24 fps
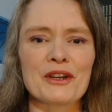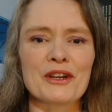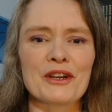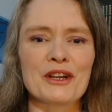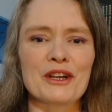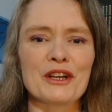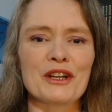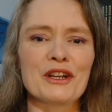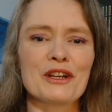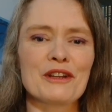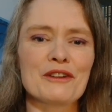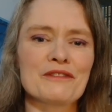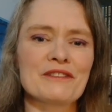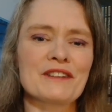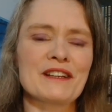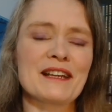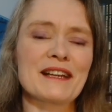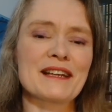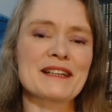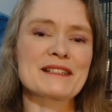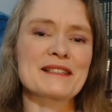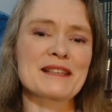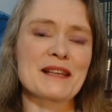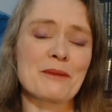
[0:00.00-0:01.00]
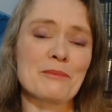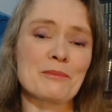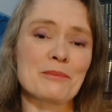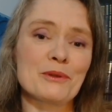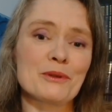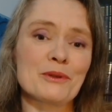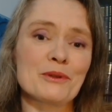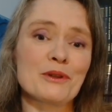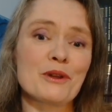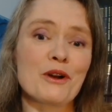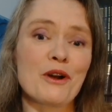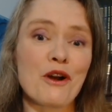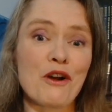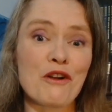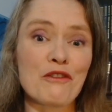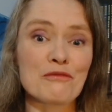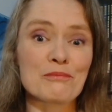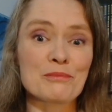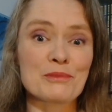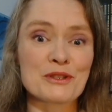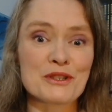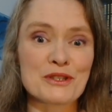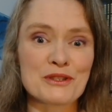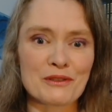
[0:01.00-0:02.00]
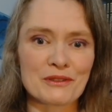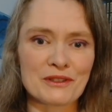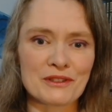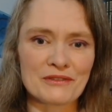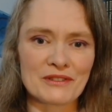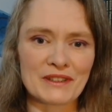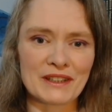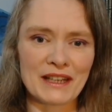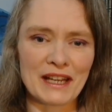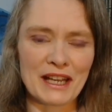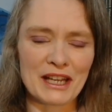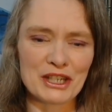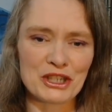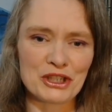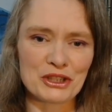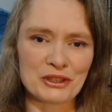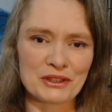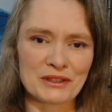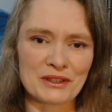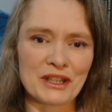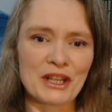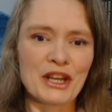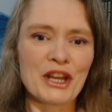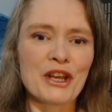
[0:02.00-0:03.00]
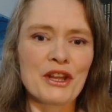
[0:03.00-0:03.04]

a lovely example of personification.